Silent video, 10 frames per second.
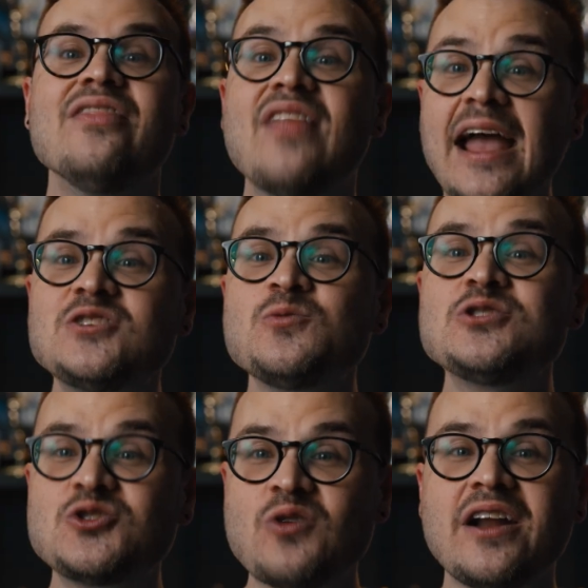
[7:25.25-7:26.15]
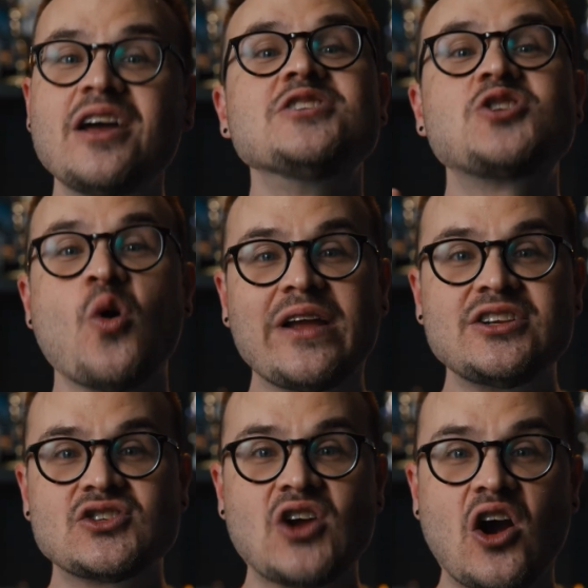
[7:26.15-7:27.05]
And that's where Strada is going
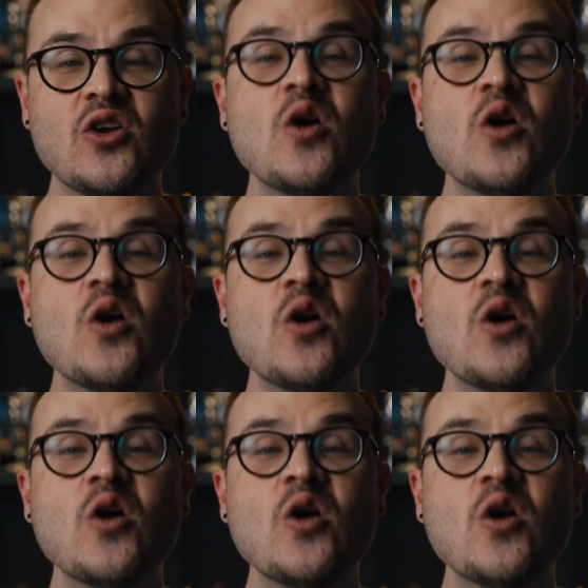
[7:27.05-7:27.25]
to start.